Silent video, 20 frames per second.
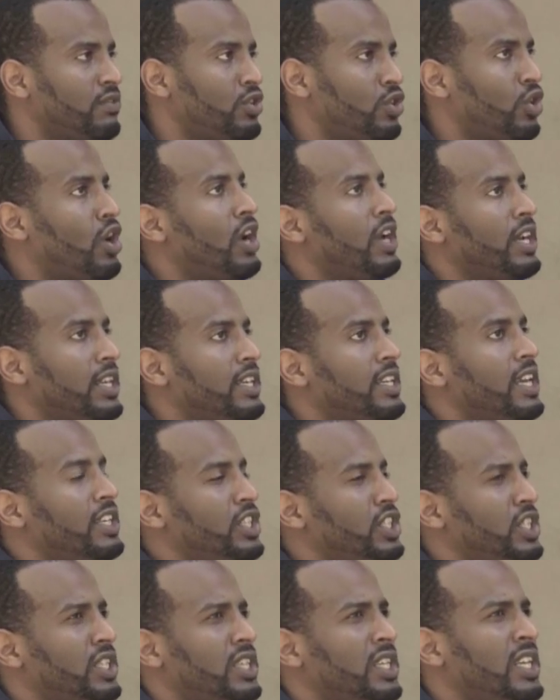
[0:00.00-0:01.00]
of drawing
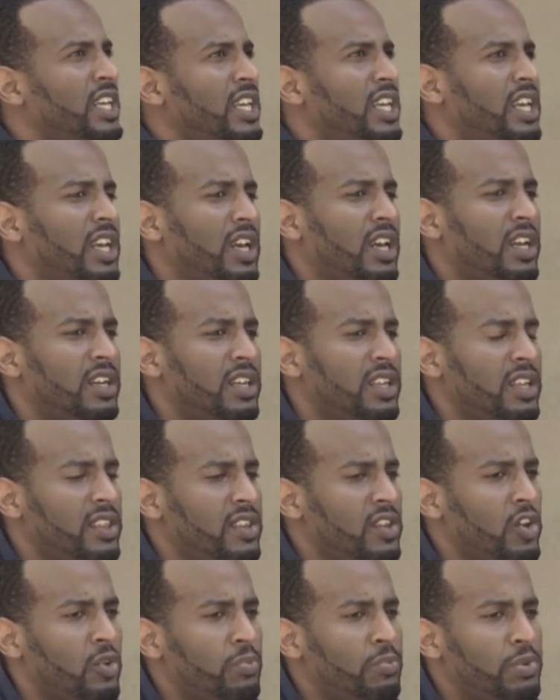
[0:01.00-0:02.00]
attention to
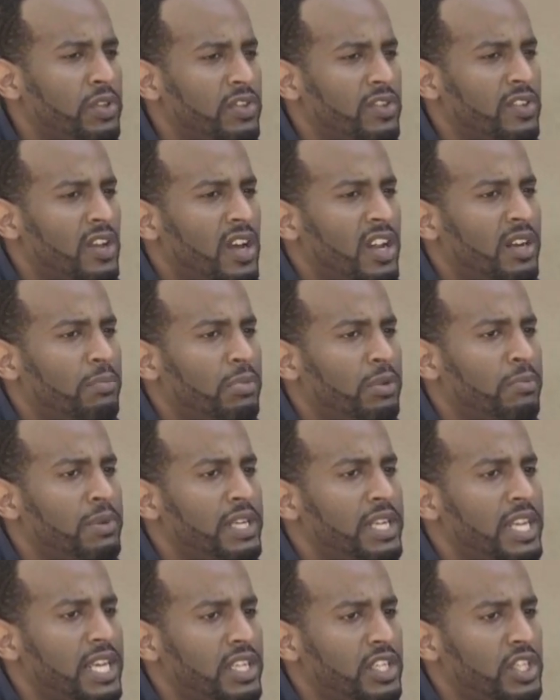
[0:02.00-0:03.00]
Ethiopia's
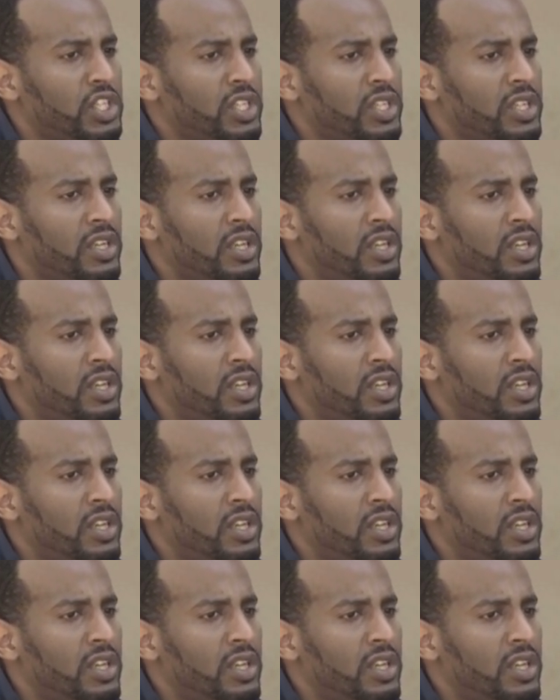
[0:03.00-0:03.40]
non-implementation.